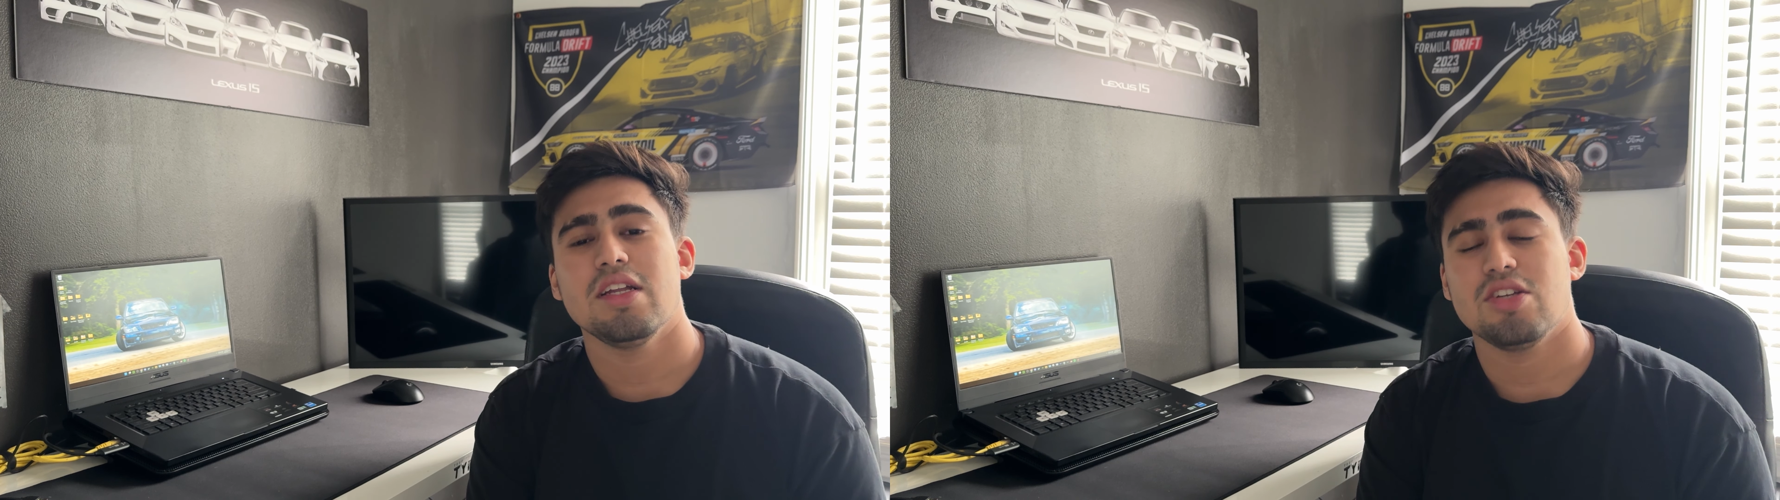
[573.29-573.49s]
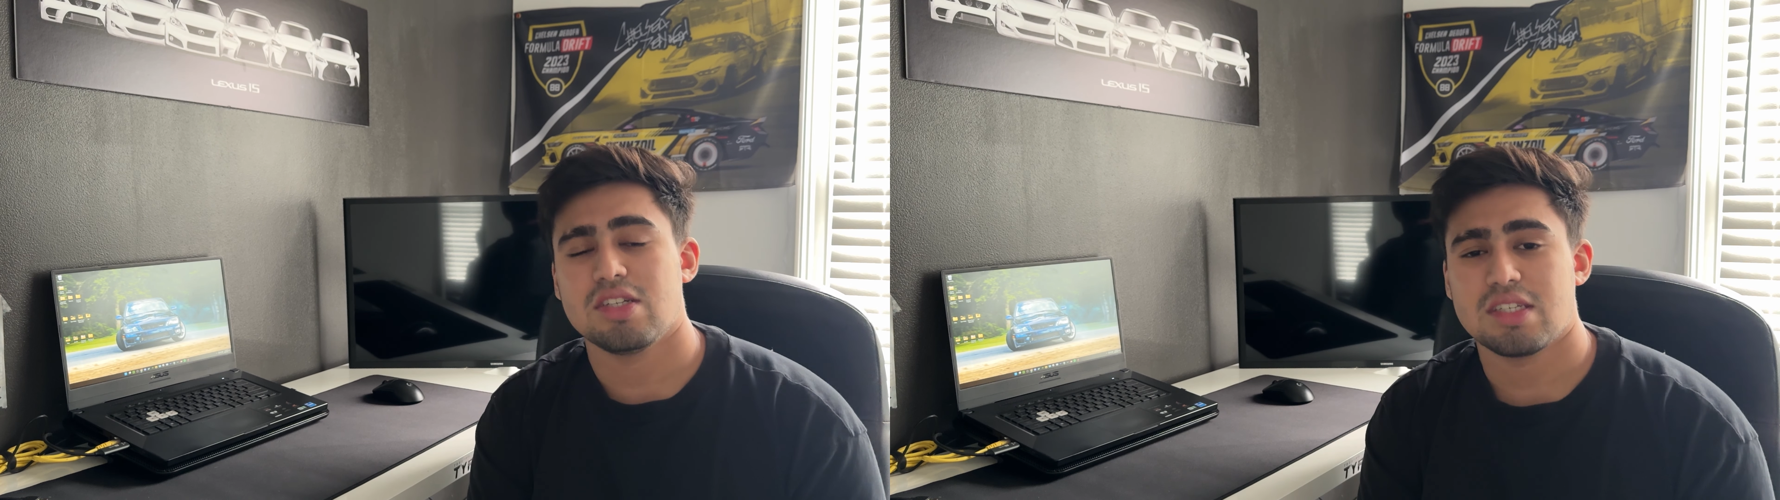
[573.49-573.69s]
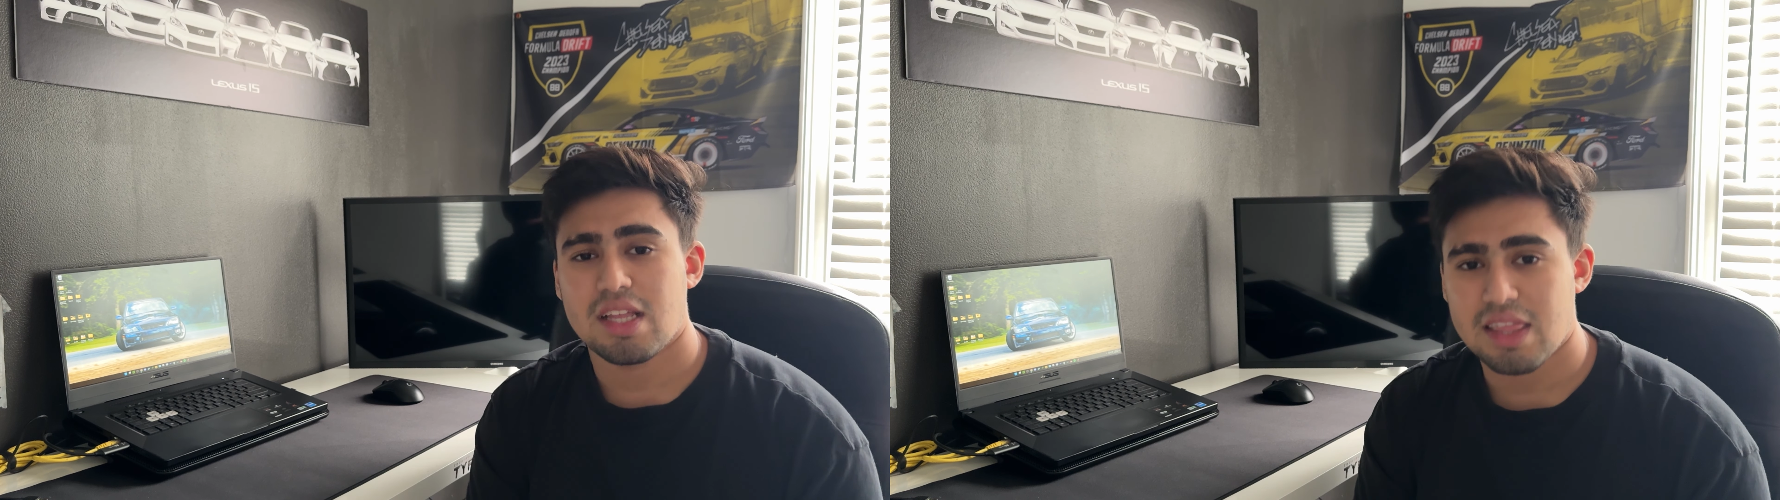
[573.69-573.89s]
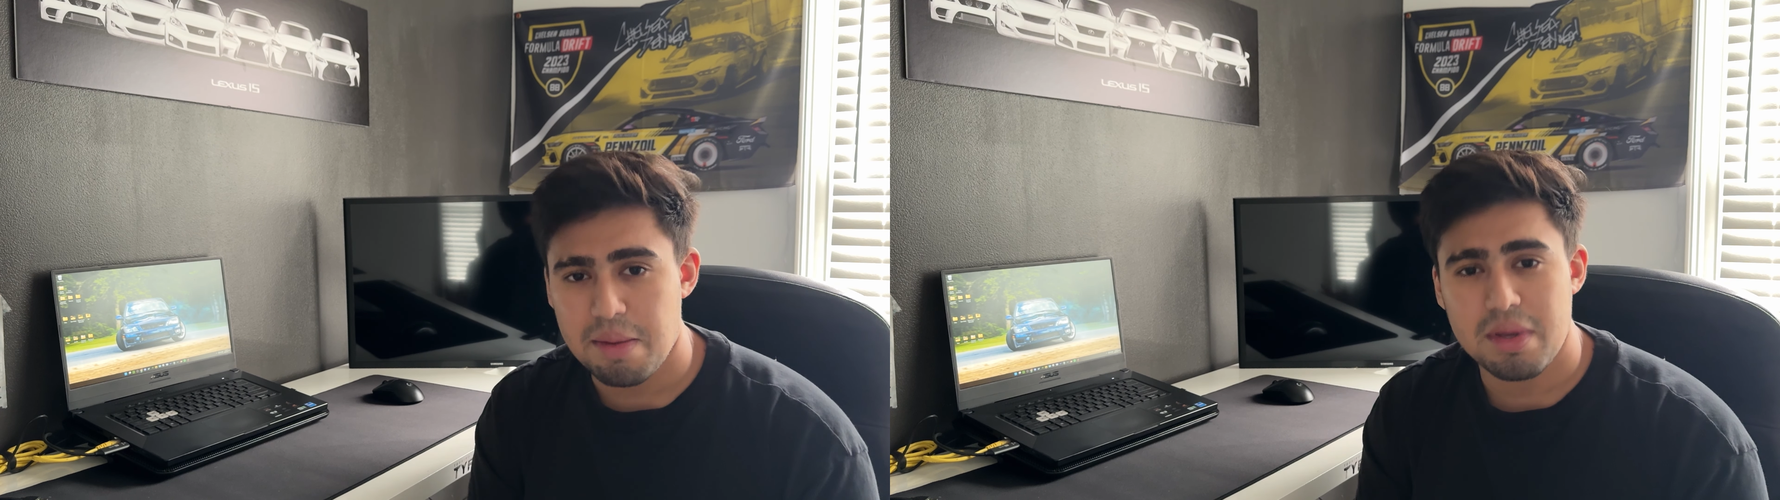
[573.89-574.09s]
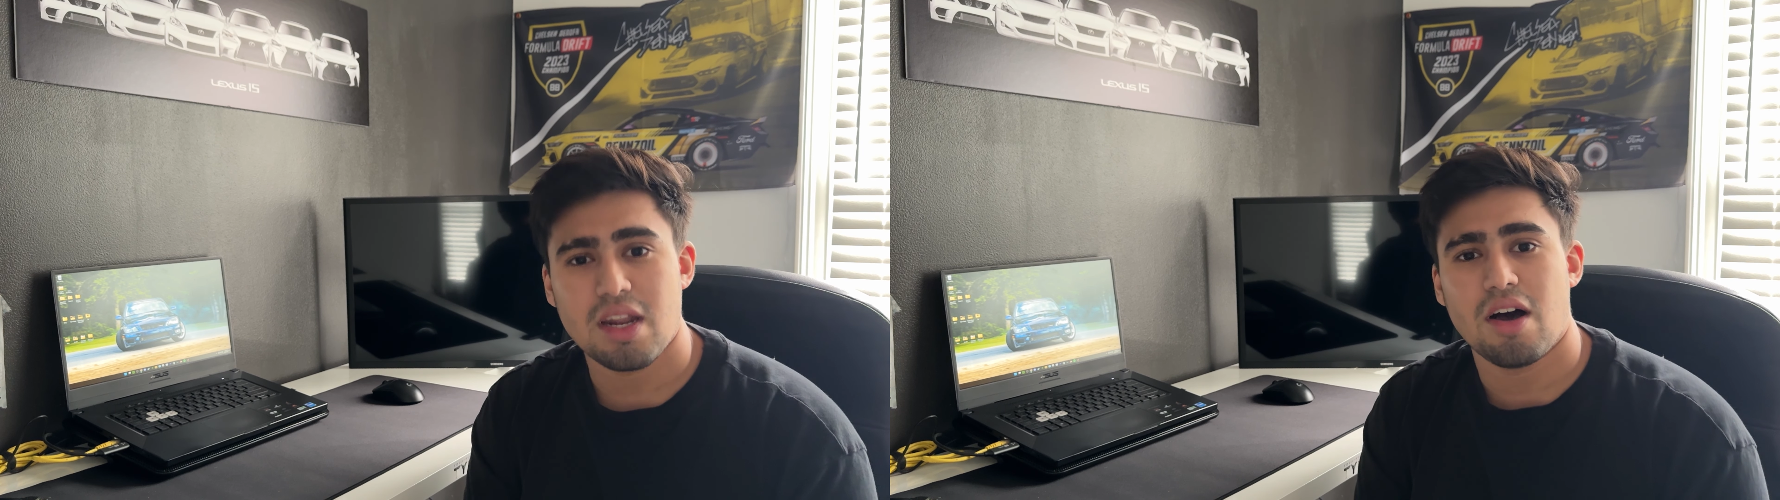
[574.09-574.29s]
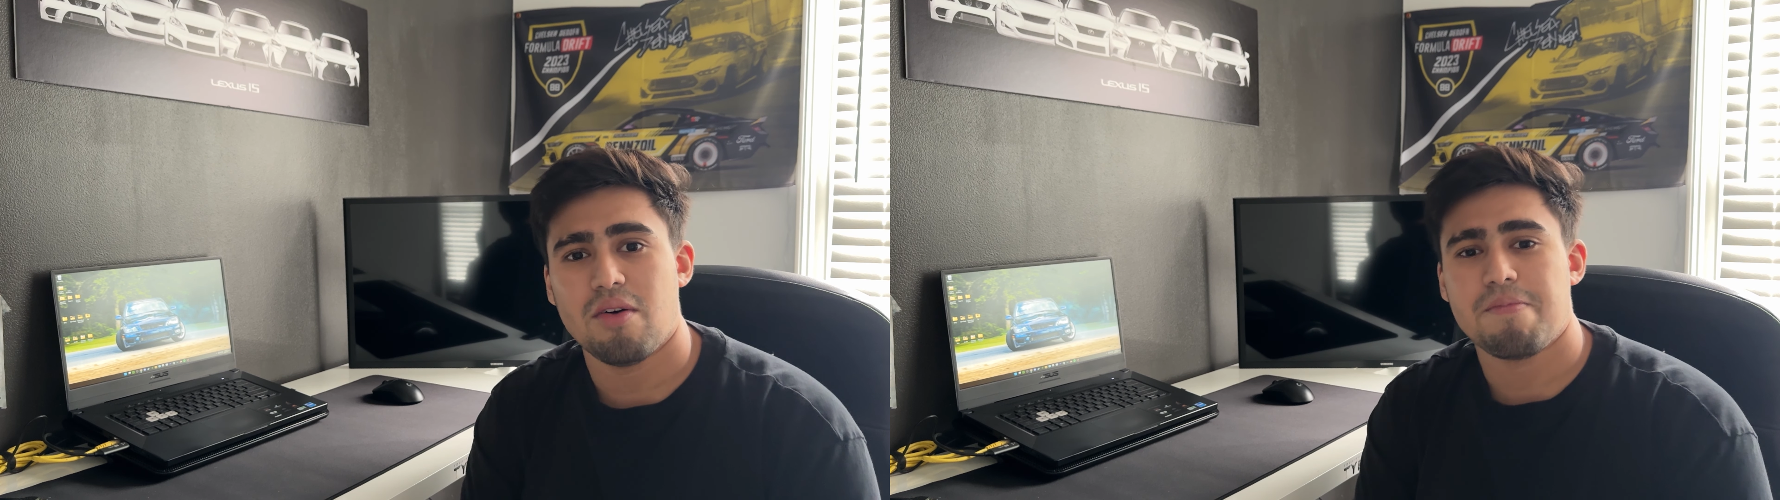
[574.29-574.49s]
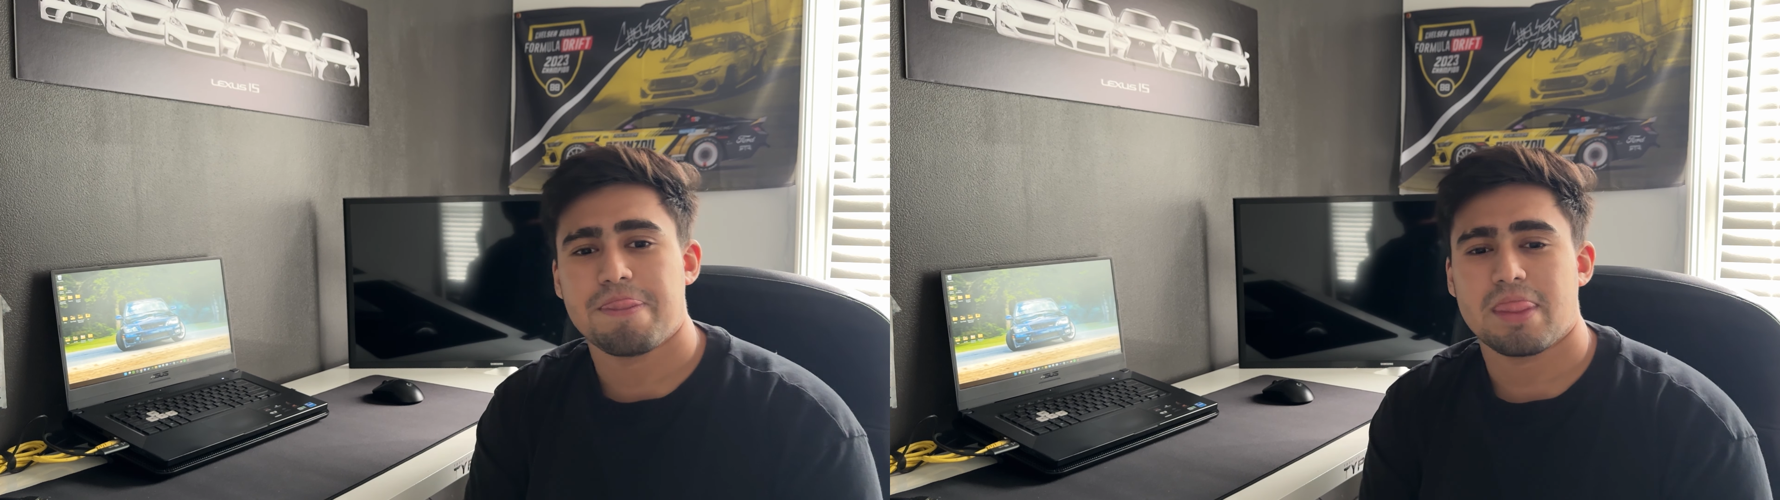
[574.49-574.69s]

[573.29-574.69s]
Just let me know.